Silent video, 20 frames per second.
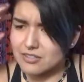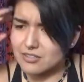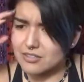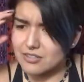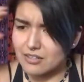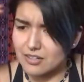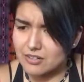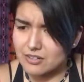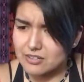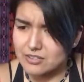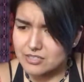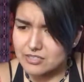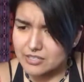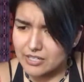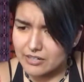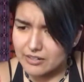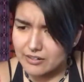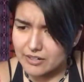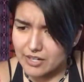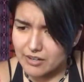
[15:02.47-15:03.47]
on a
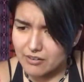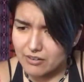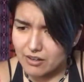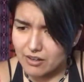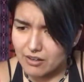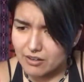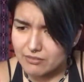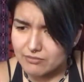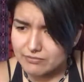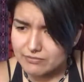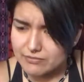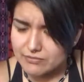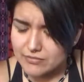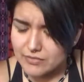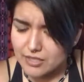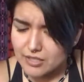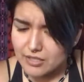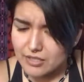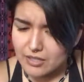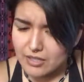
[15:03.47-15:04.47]
desired outcome
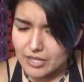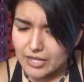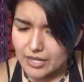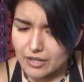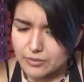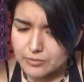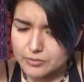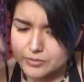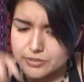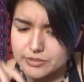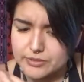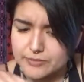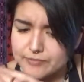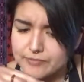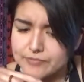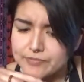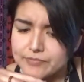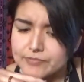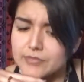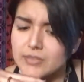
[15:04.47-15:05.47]
helps.
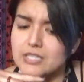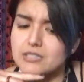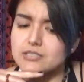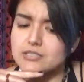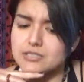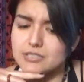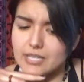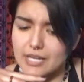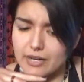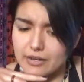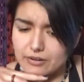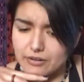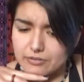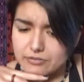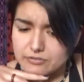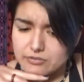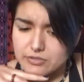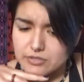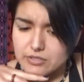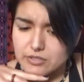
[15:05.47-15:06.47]

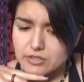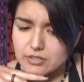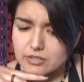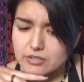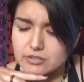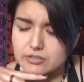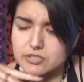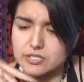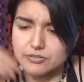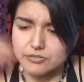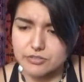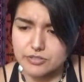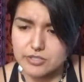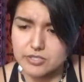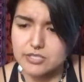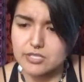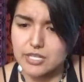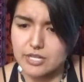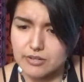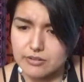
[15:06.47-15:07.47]
Sound, different
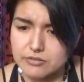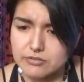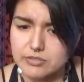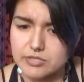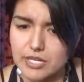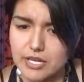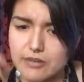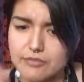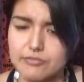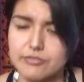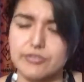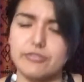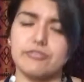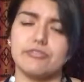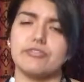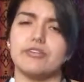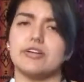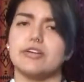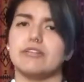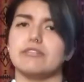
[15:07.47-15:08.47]
sounds have
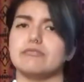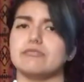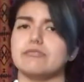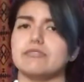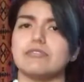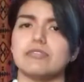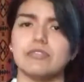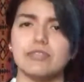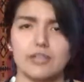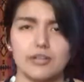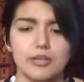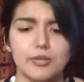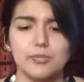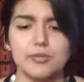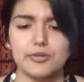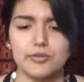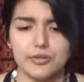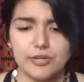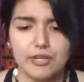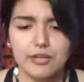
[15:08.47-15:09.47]
different
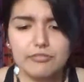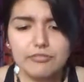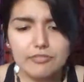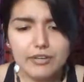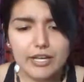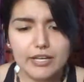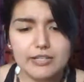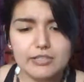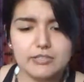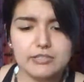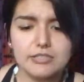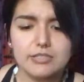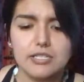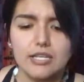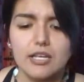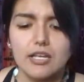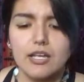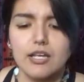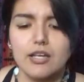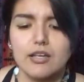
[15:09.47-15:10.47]
therapeutic effects.
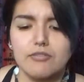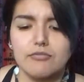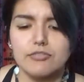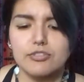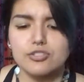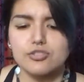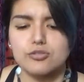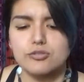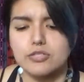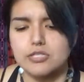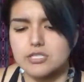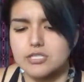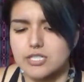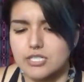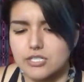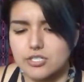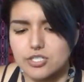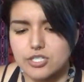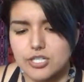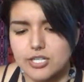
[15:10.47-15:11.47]

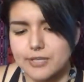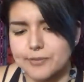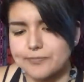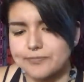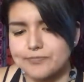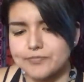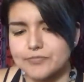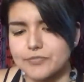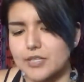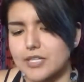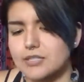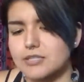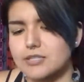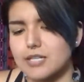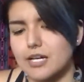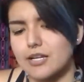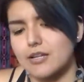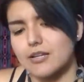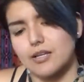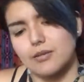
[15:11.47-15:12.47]
Visualization is
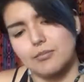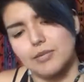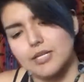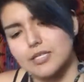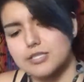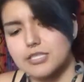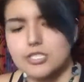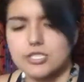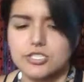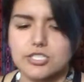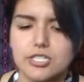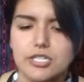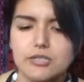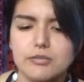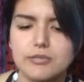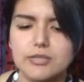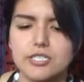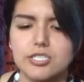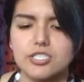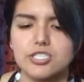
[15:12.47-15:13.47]
kind of like
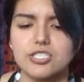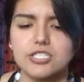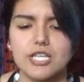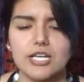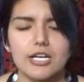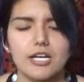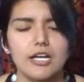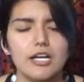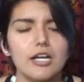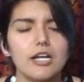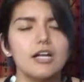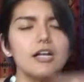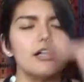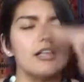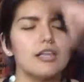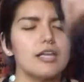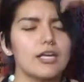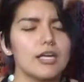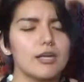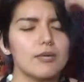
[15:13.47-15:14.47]
meditation, but it's just like
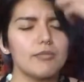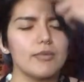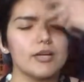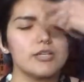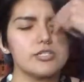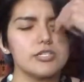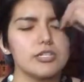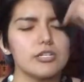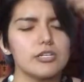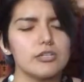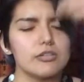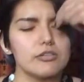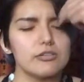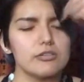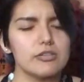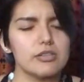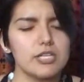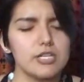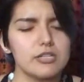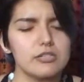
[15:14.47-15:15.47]

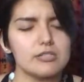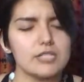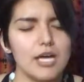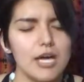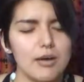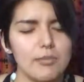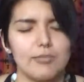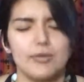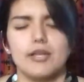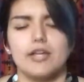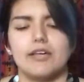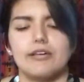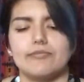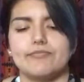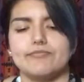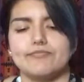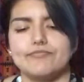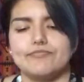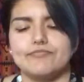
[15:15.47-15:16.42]
imagining things happening.